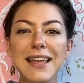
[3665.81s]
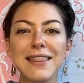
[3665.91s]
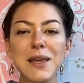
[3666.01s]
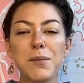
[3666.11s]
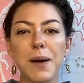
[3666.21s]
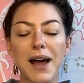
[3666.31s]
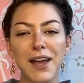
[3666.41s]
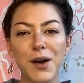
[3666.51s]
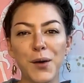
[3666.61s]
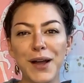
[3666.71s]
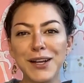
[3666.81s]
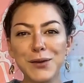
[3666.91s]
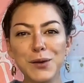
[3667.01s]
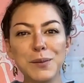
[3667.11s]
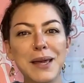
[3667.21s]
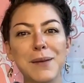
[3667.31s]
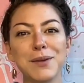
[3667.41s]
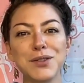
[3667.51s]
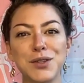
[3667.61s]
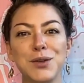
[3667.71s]
in the bio and you will be
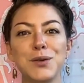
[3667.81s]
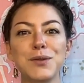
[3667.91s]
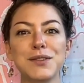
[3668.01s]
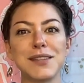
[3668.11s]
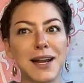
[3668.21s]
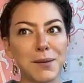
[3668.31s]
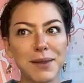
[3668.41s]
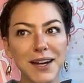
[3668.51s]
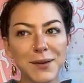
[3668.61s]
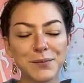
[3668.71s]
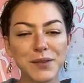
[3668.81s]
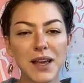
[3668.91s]
able to sign up there.